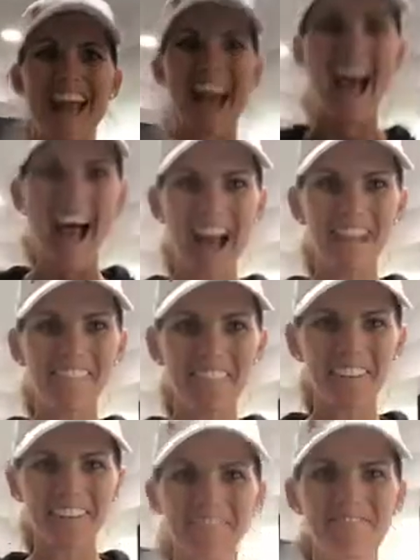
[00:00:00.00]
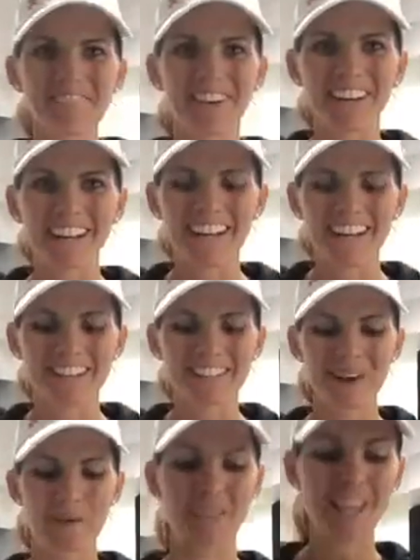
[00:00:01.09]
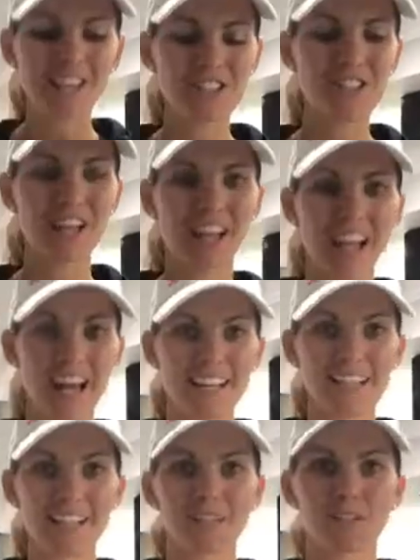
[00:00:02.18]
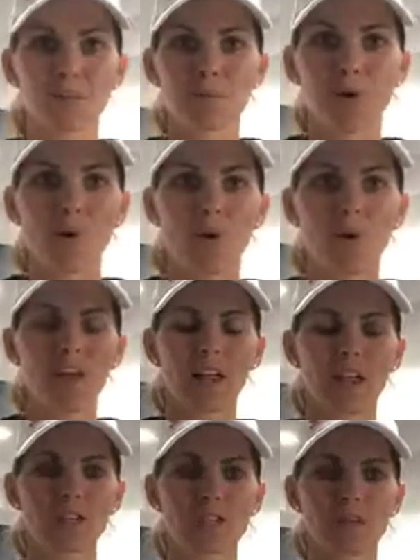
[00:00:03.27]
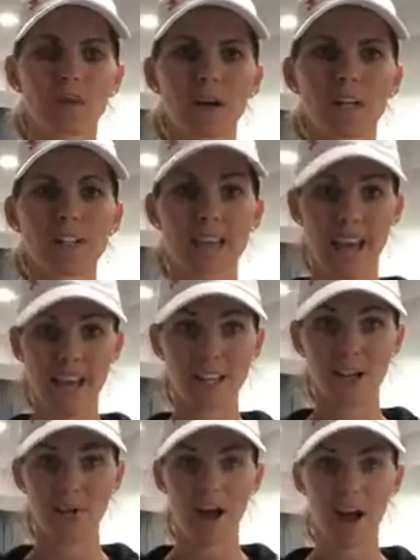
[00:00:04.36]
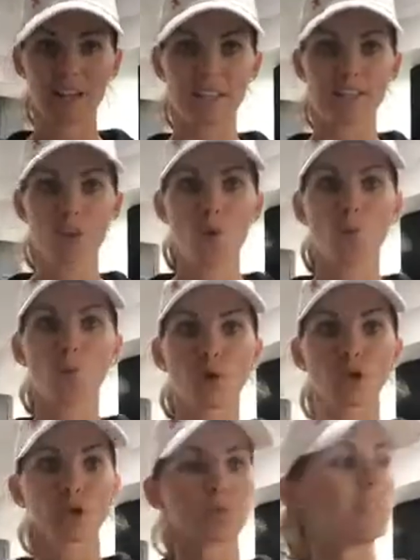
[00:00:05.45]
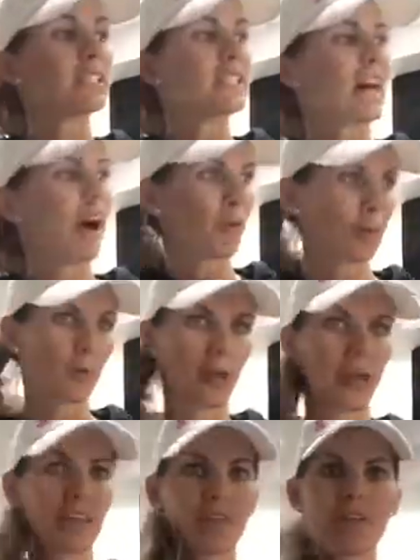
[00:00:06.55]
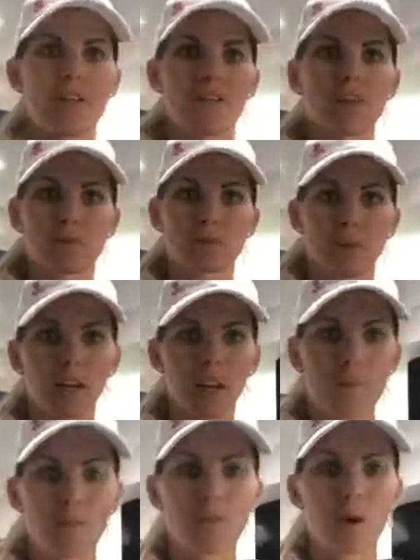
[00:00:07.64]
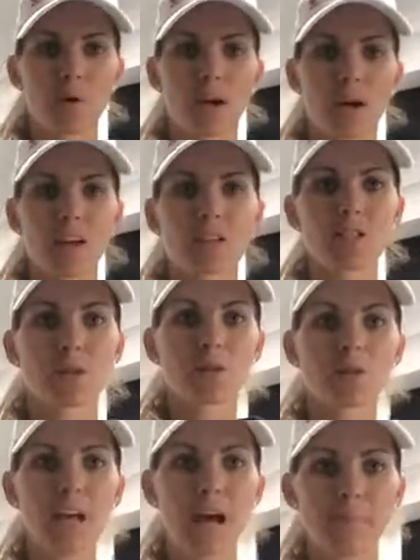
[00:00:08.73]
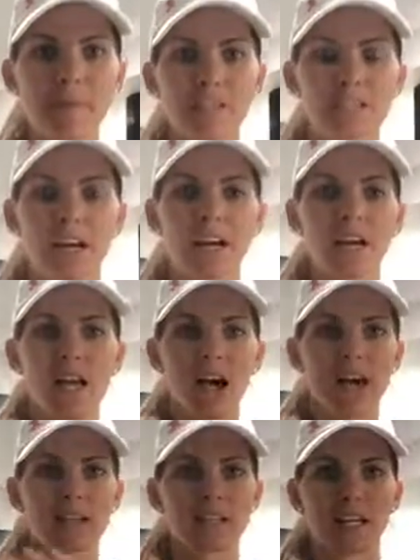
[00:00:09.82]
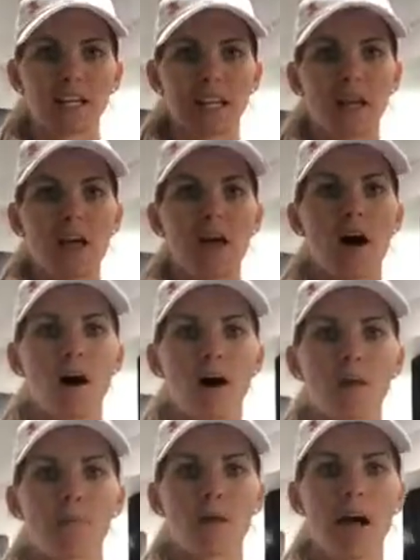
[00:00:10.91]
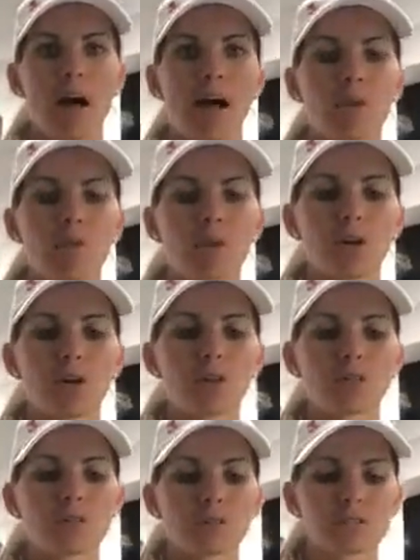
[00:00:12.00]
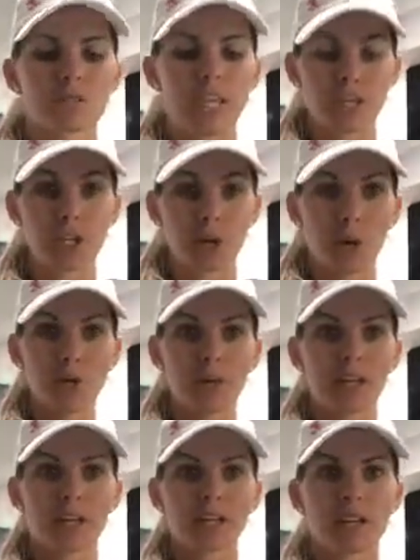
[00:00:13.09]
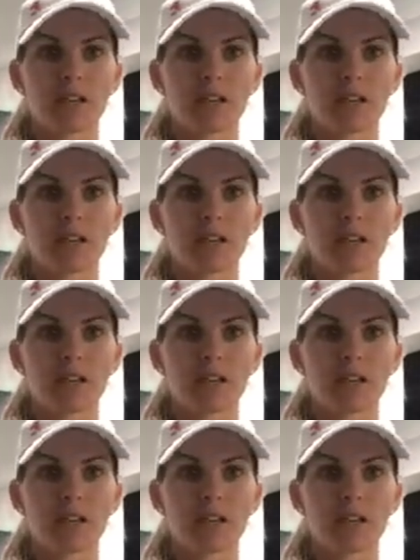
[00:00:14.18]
Hi everybody, good morning. So yesterday I did a little poll and just wanted to ask you guys what you need help with this week. Okay, so those topics that I did, I will take note and